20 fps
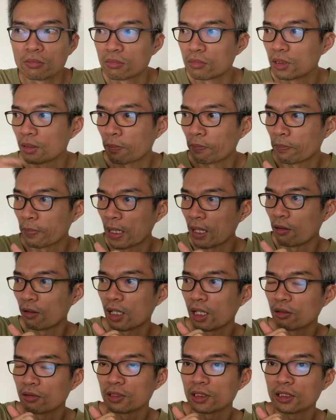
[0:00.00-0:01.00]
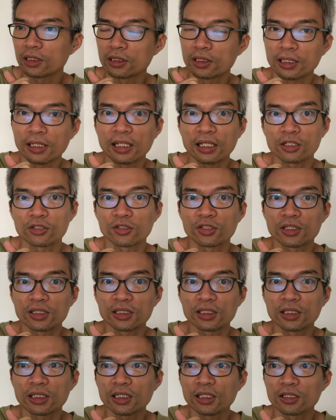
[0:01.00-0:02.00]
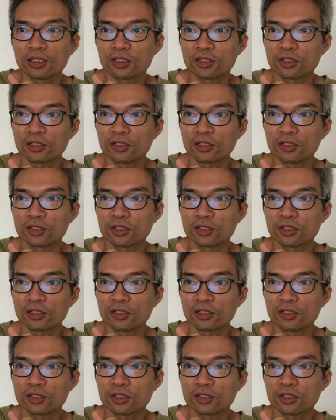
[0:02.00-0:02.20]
The power outlet, the electricity, the